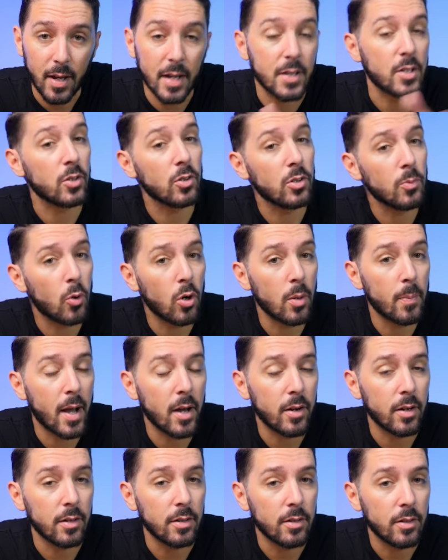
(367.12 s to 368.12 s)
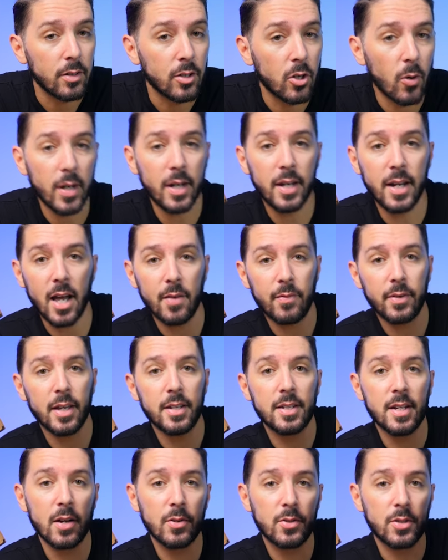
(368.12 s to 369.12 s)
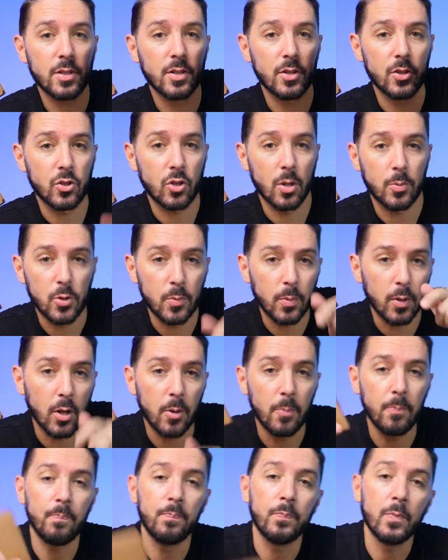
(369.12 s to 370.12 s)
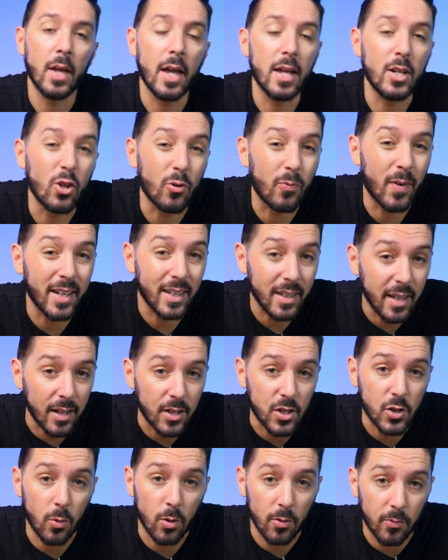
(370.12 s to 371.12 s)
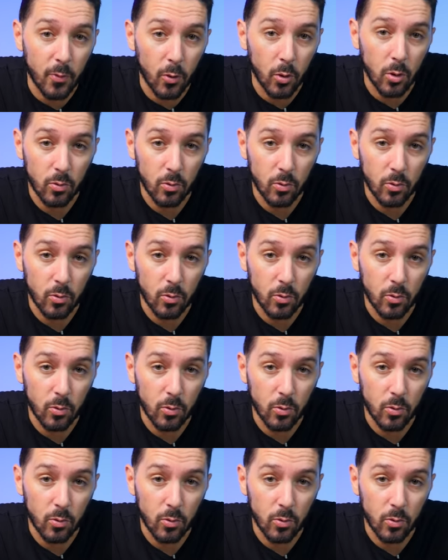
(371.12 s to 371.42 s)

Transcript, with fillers: And to learn more about it, go ahead and navigate down to the description below and you'll find links to our full